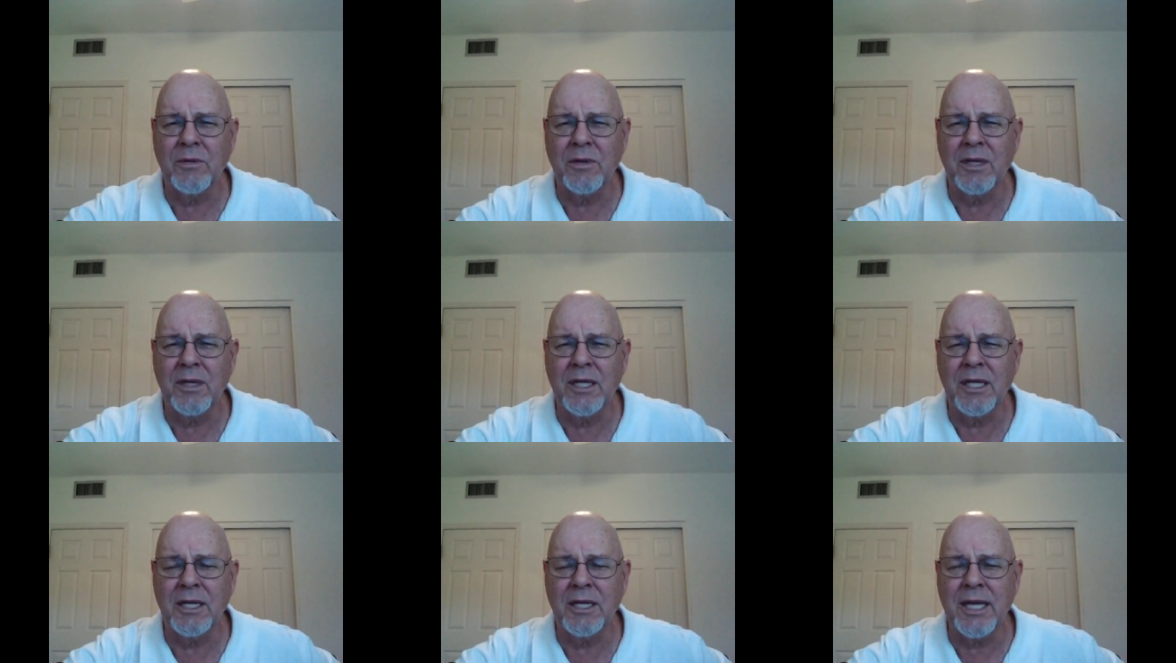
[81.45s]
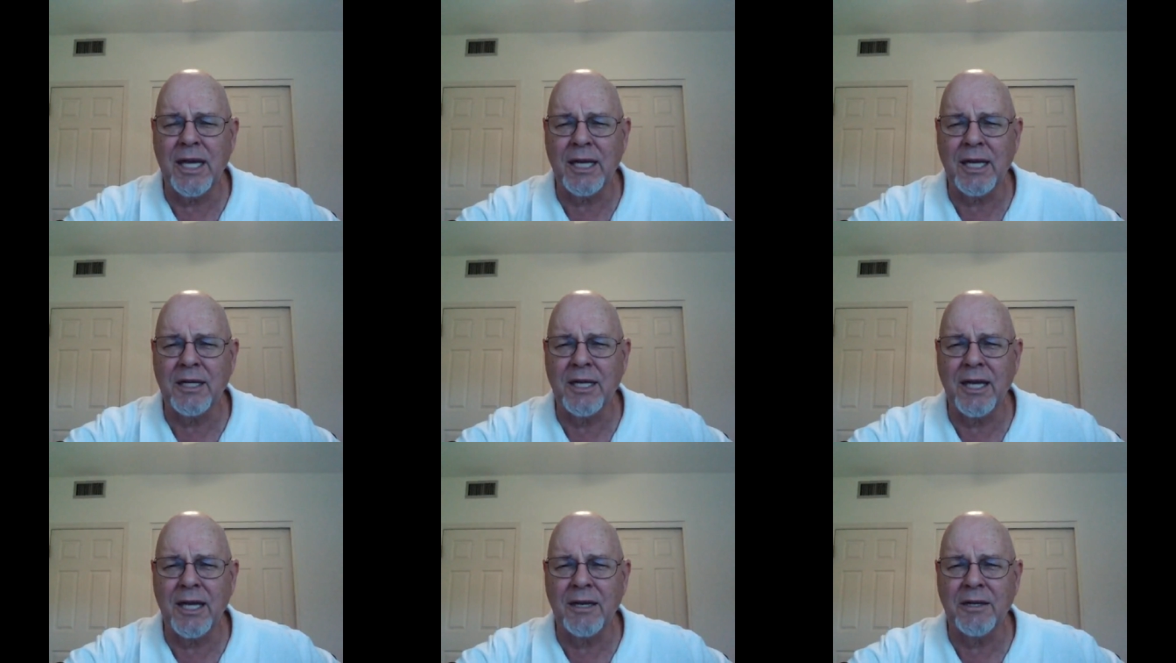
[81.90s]
on
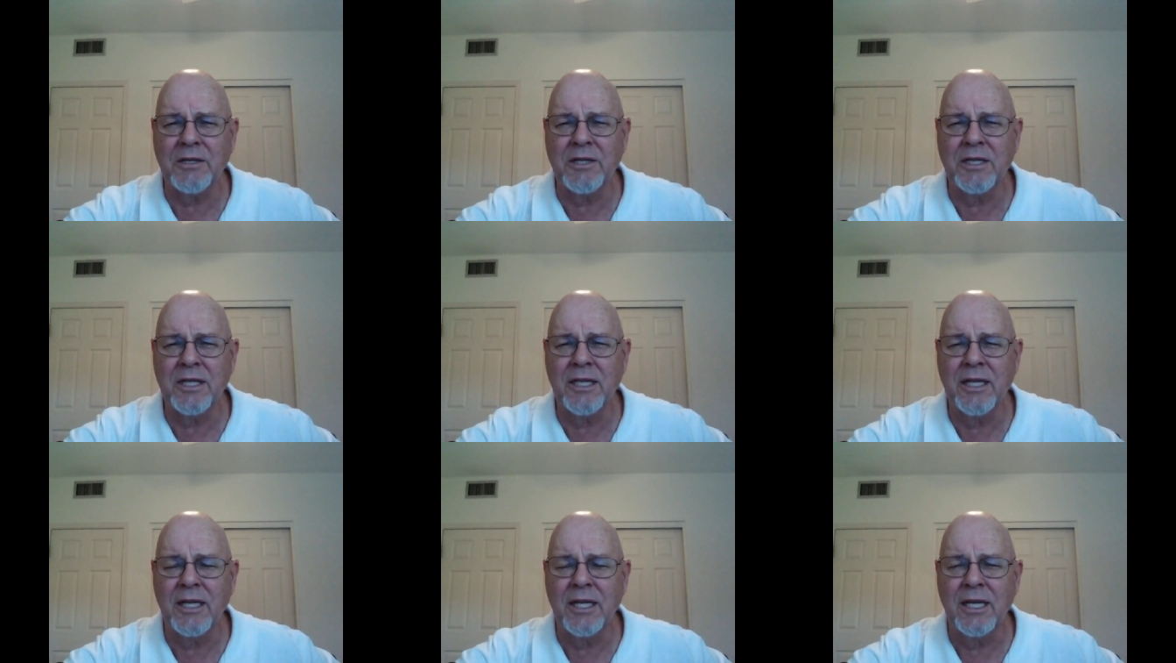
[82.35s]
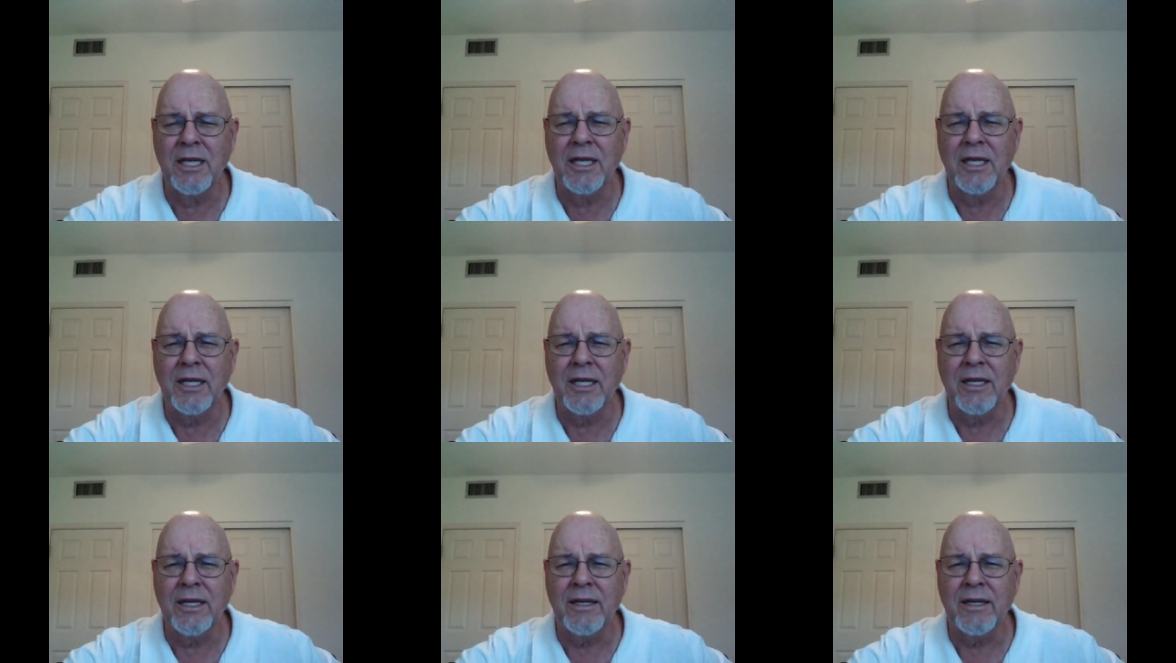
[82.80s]
blockchain
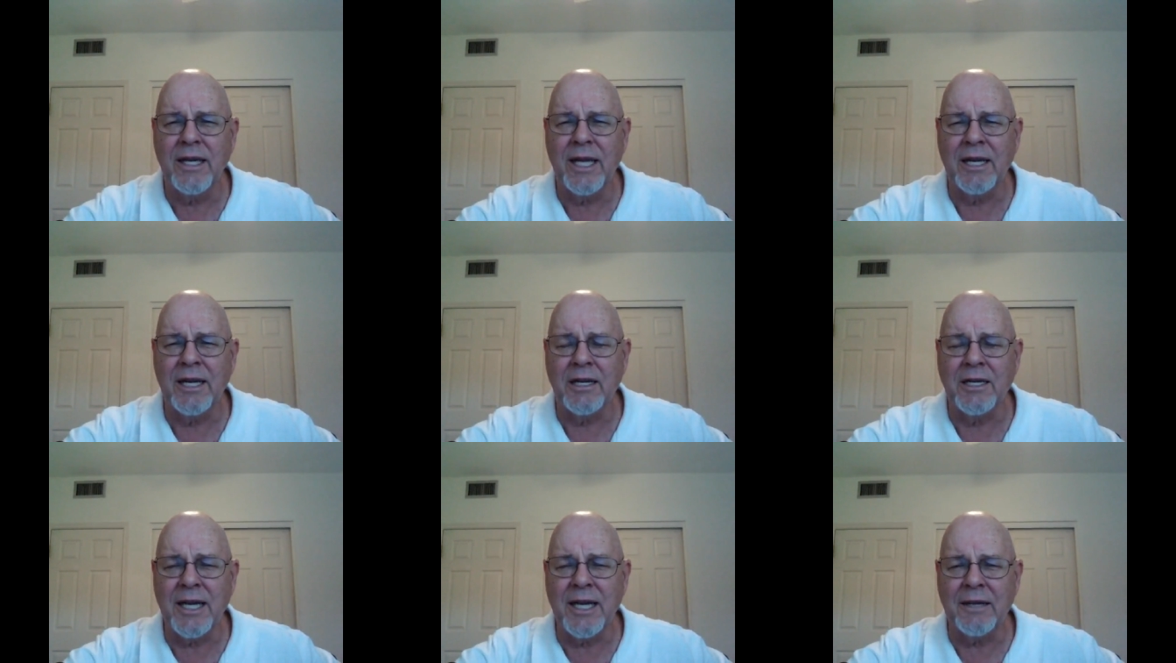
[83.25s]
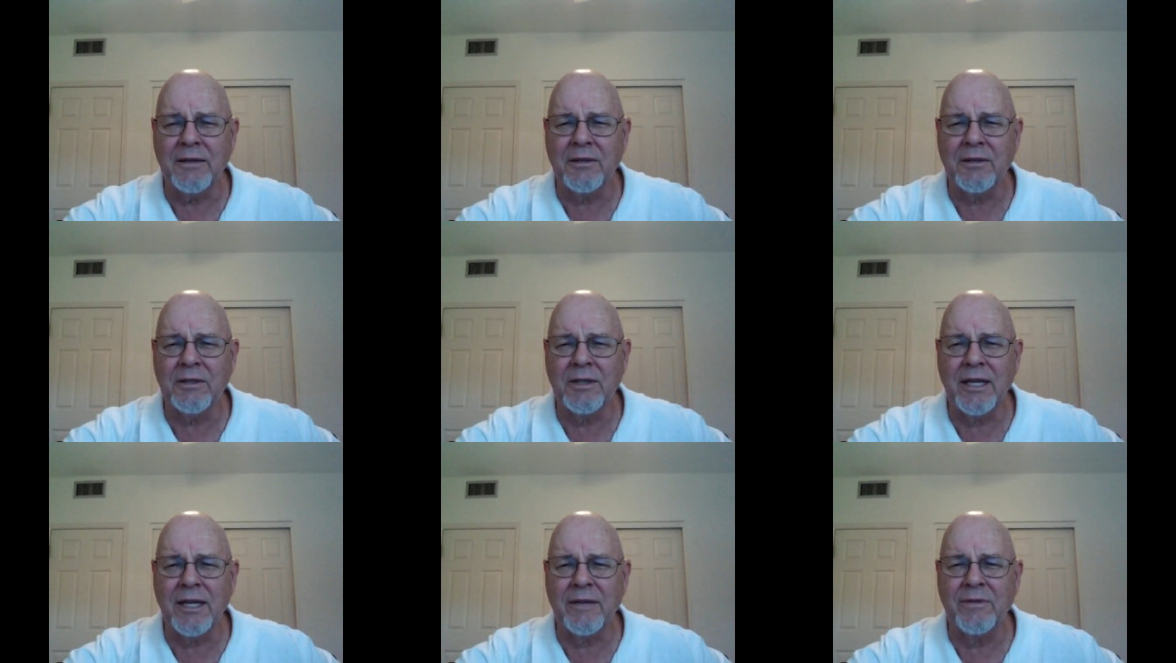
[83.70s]
explaining
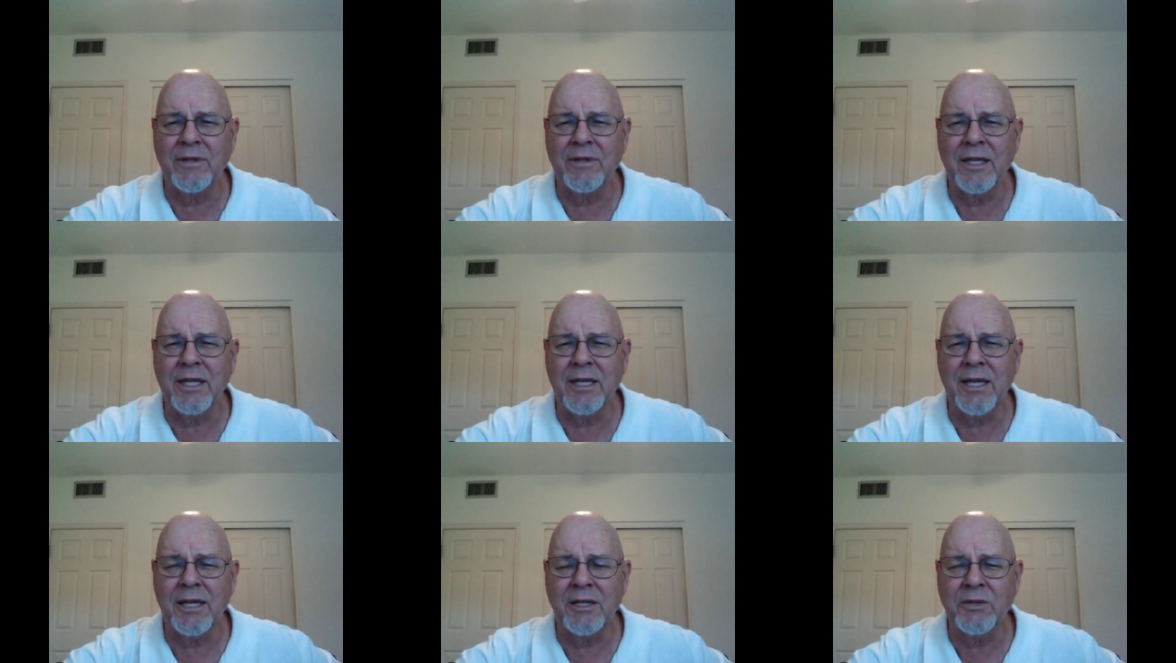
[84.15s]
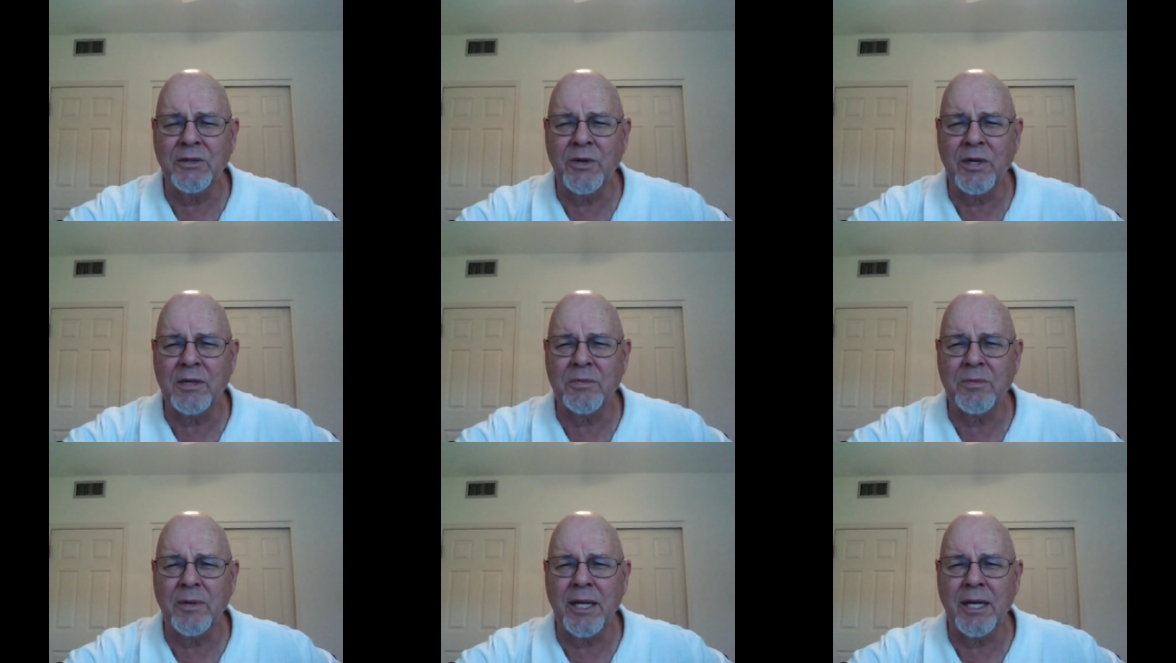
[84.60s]
the technology